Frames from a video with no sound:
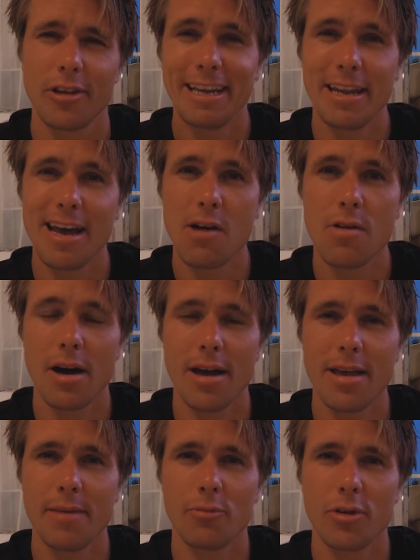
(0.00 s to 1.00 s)
And now I
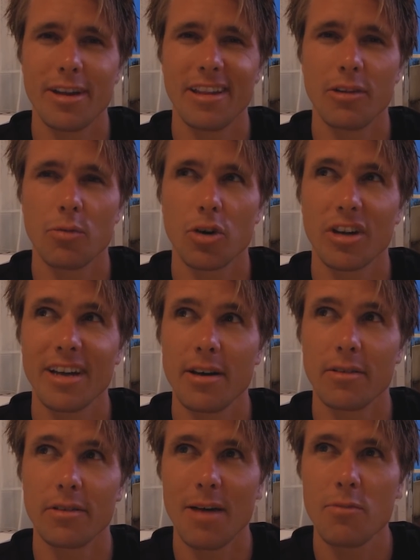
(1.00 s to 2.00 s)
am ready to work
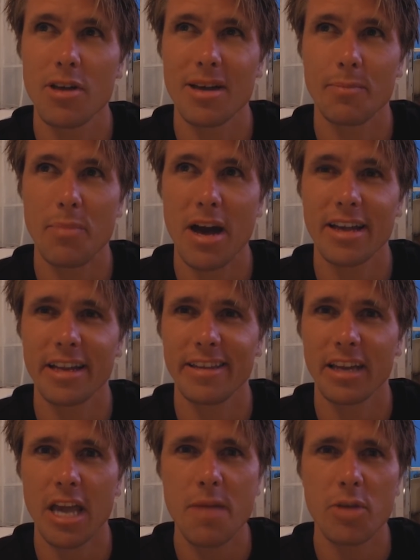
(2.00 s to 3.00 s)
out. I'm like back in
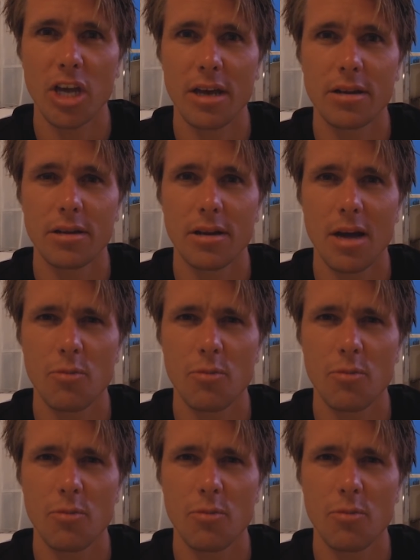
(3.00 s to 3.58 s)
the game again.